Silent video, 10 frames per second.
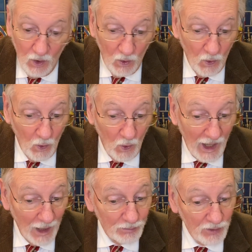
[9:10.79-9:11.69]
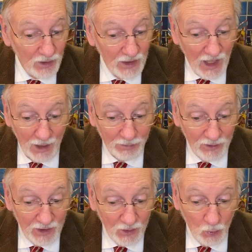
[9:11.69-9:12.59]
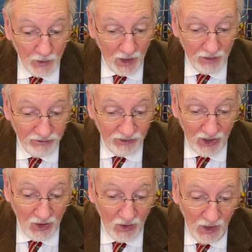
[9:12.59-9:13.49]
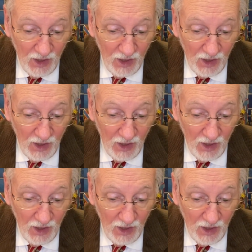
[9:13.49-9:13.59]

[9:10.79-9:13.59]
Oh, happily, happily would I fare,